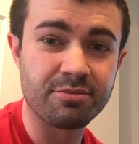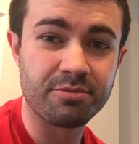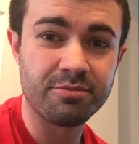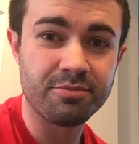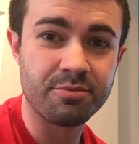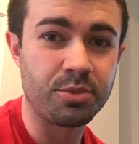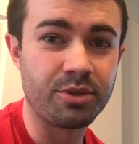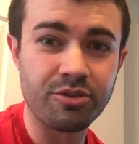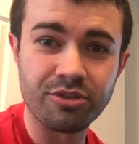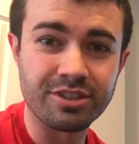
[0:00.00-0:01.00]
some
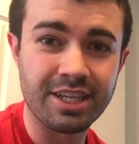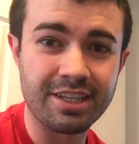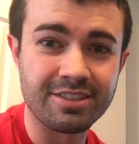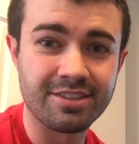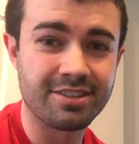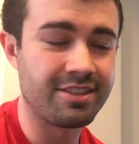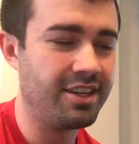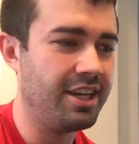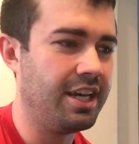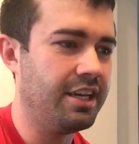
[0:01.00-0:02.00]
pretty gross tastes,
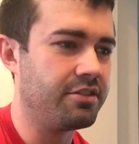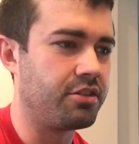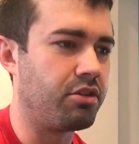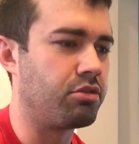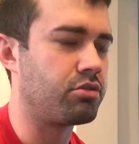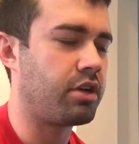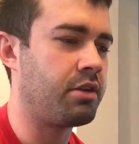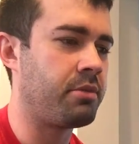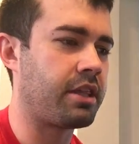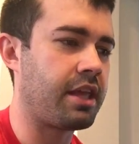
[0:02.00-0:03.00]
so trying
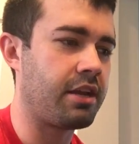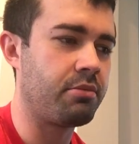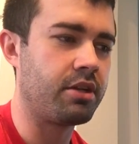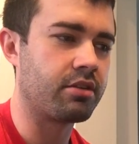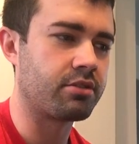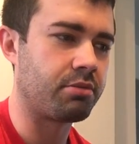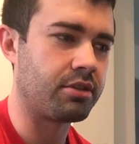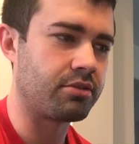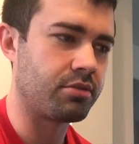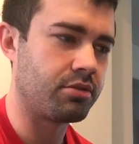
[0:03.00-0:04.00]
to make that a better
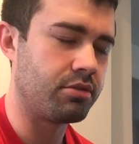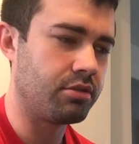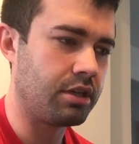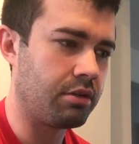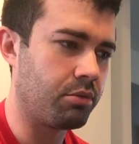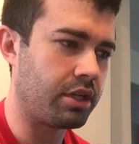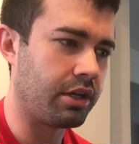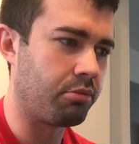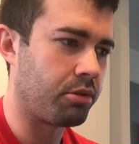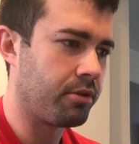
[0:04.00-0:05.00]
experience would
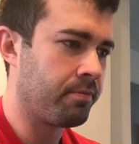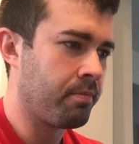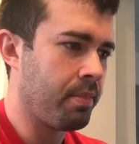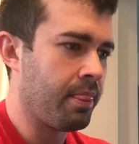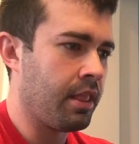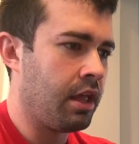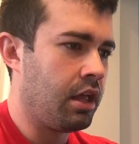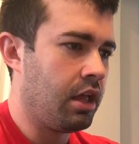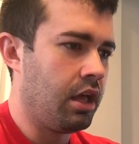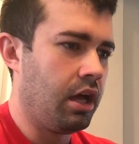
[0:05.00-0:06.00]
help.
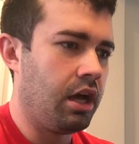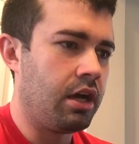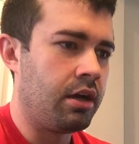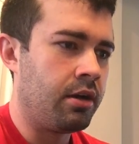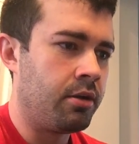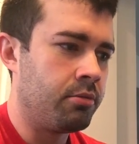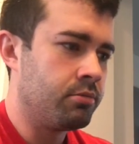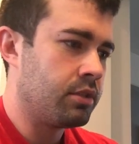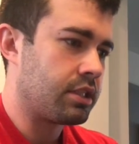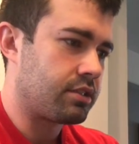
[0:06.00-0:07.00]

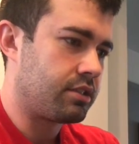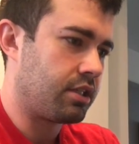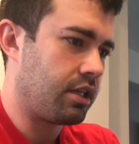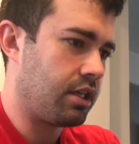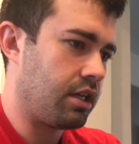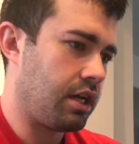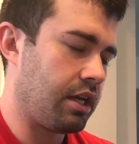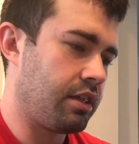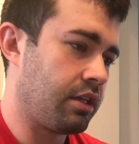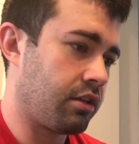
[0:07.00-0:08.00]
Let's see.
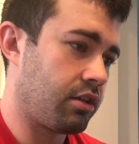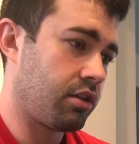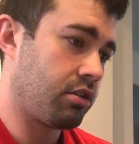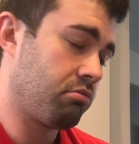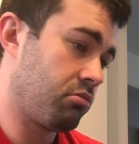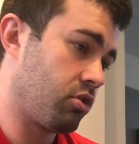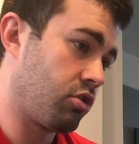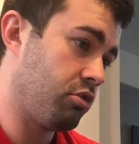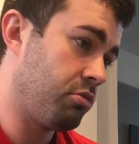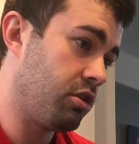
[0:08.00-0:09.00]
I think it
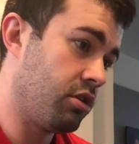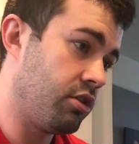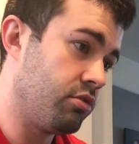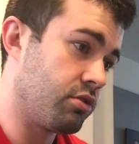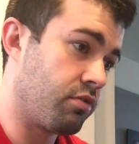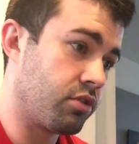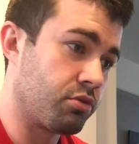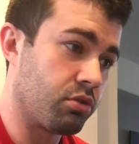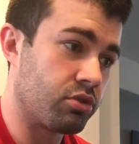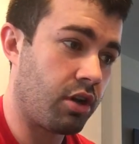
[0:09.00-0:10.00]
could be good to use a
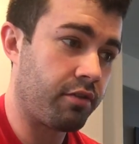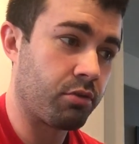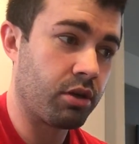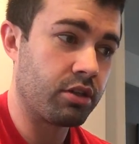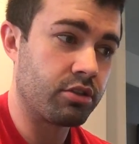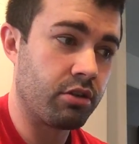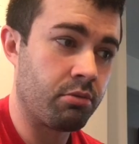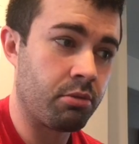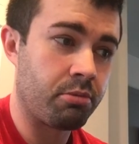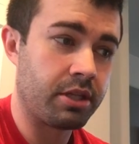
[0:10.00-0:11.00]
virtual software to show
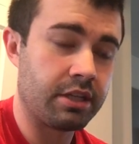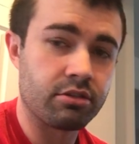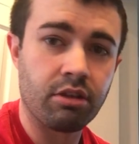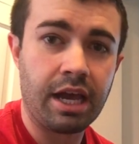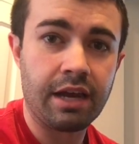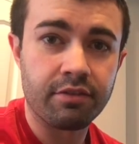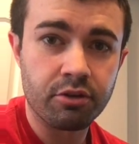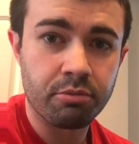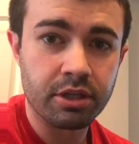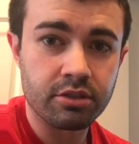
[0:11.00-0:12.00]
them a potential
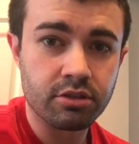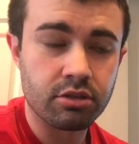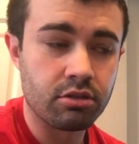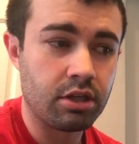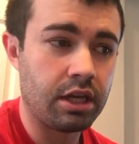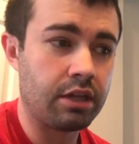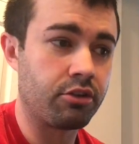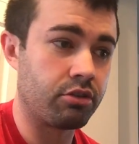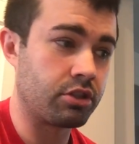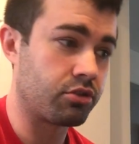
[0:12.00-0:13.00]
after picture
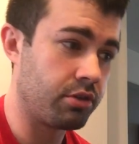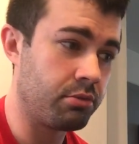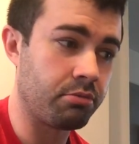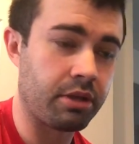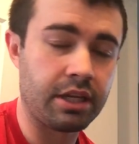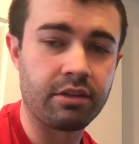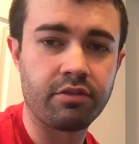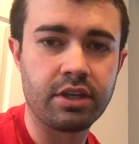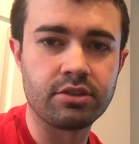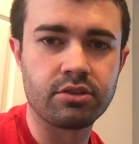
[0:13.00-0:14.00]
during treatment planning
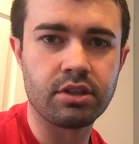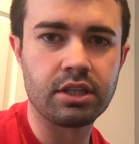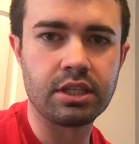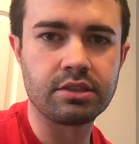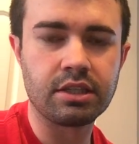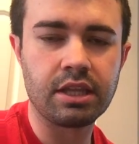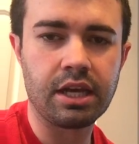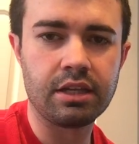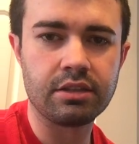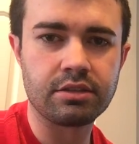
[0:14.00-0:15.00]
phase, so that they see
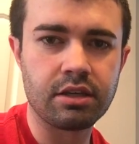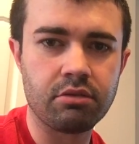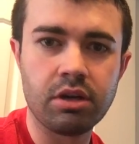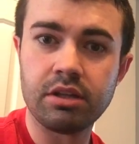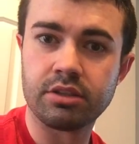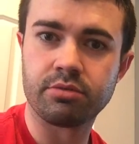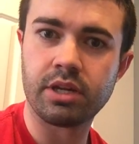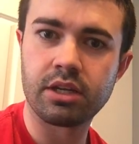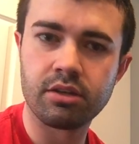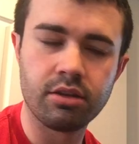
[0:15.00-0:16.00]
that and say, wow, that's
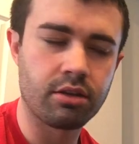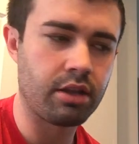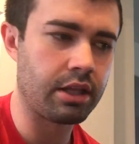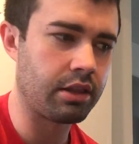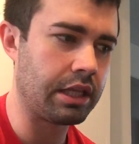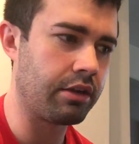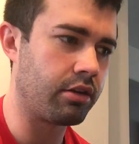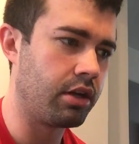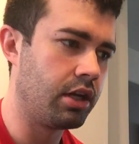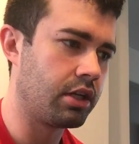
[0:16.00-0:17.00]
what I could look like
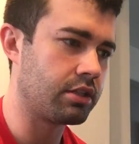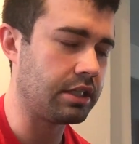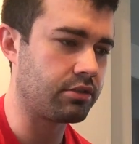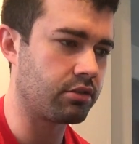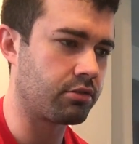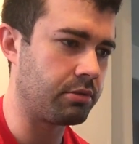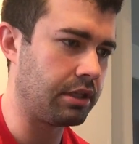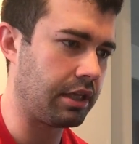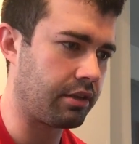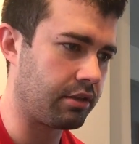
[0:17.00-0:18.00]
later. Because that's
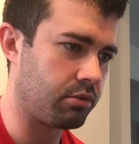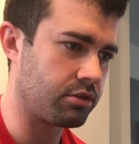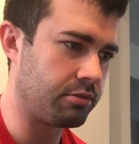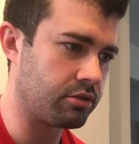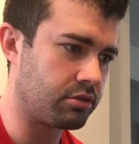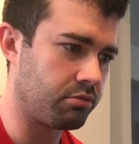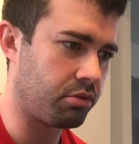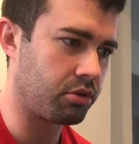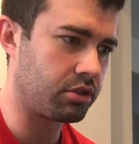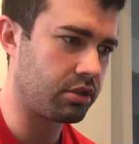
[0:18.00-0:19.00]
ultimately, I think, what's most
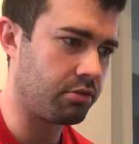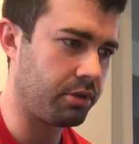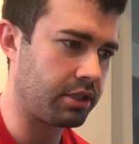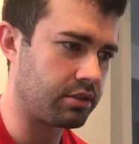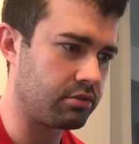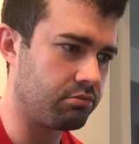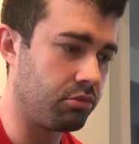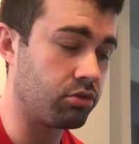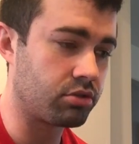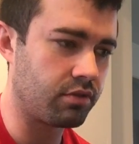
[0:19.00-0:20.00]
important to the patient
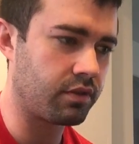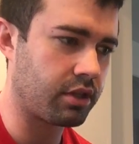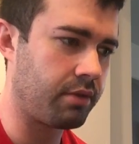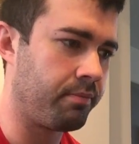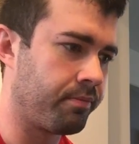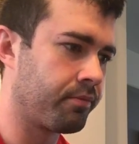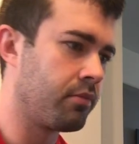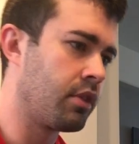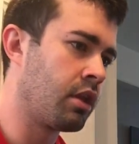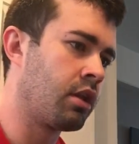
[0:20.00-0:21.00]
most of the time.
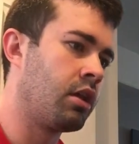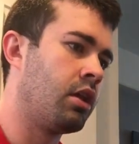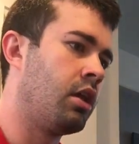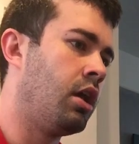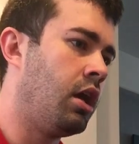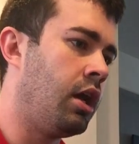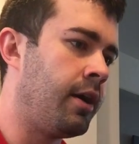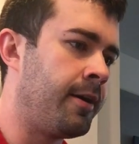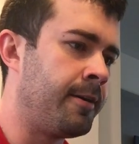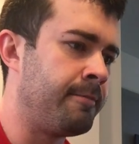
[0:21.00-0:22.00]

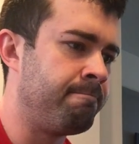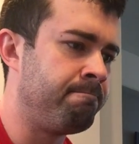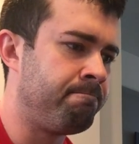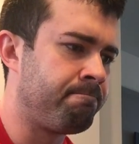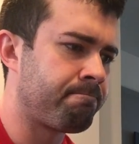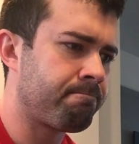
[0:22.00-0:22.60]
And